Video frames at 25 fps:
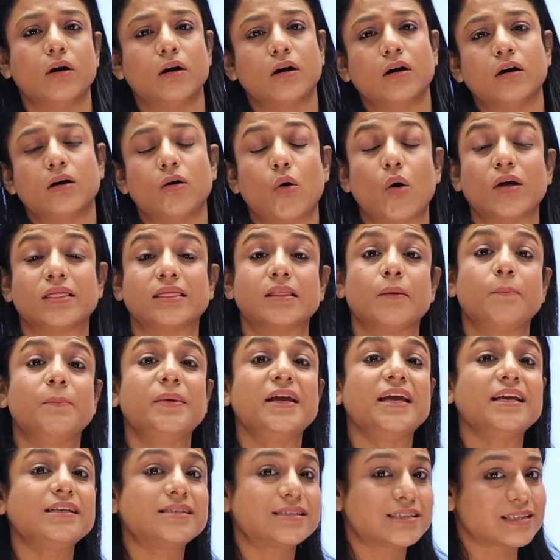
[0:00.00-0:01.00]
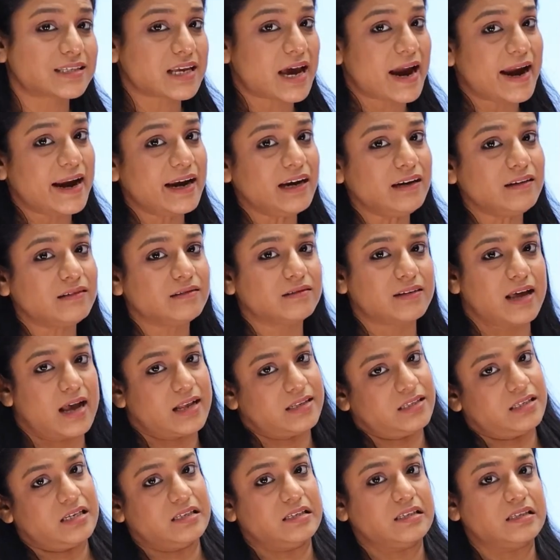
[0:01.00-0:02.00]
on the beach side,
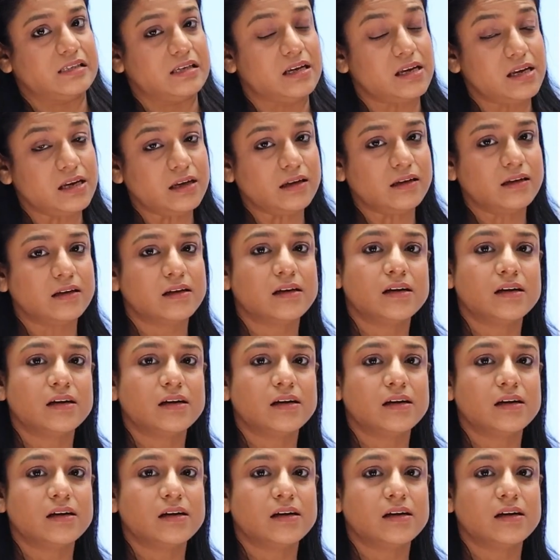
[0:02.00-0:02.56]
that's a sea.